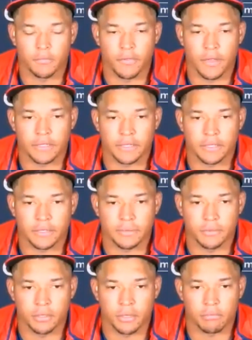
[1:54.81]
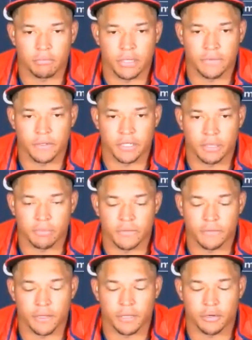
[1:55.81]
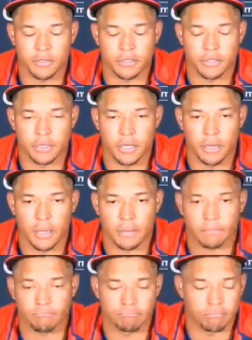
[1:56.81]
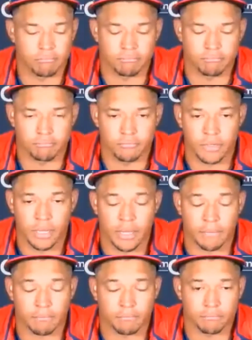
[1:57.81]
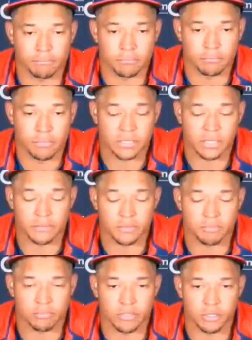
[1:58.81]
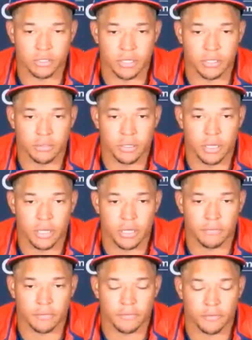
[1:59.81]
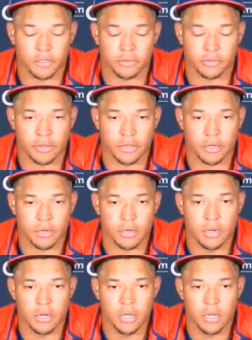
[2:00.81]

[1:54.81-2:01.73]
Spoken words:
face, you know, a different team, different hitters. I thought my stuff was good for the first one out there,